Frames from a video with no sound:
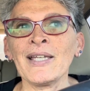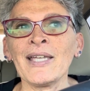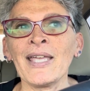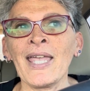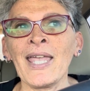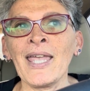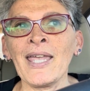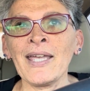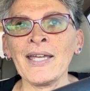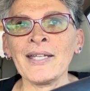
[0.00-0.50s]

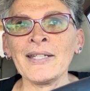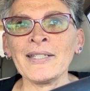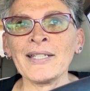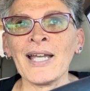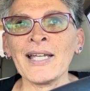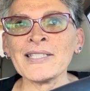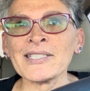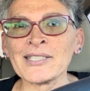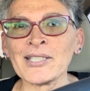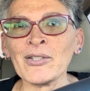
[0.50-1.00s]
And
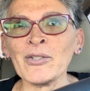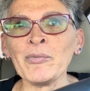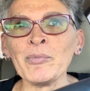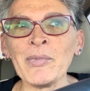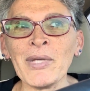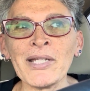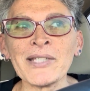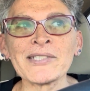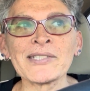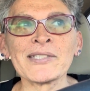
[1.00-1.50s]
I still
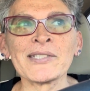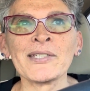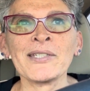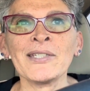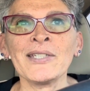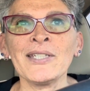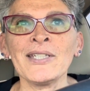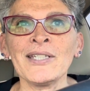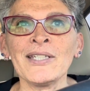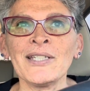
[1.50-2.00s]
mixed
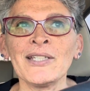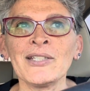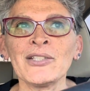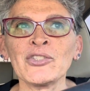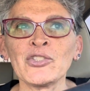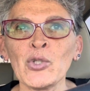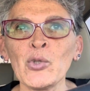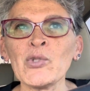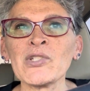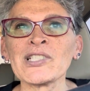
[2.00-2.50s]

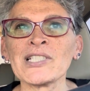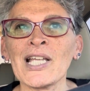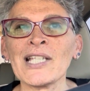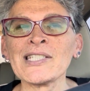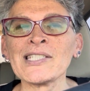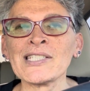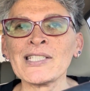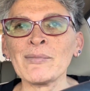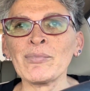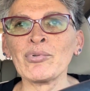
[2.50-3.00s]
2
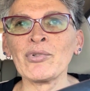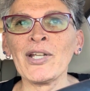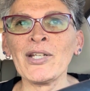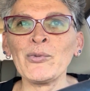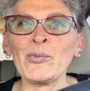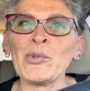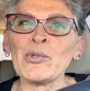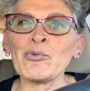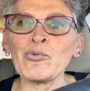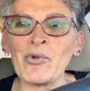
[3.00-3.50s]
slices of bread
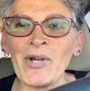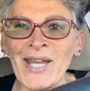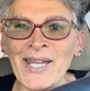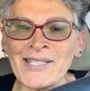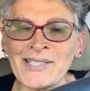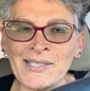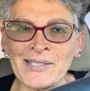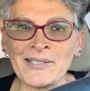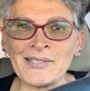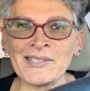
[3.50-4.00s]
with
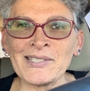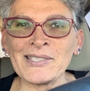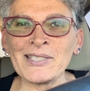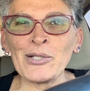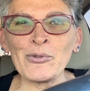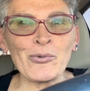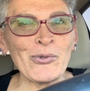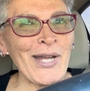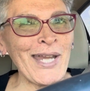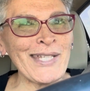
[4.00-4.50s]
raisins. The
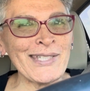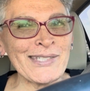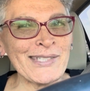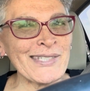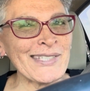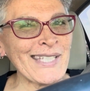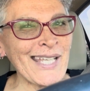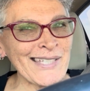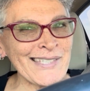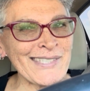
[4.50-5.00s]

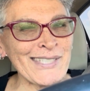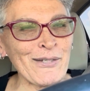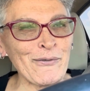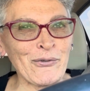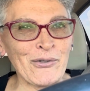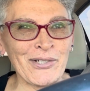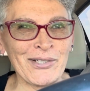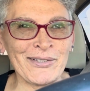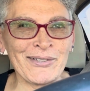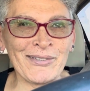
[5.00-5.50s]
raisins, that's different.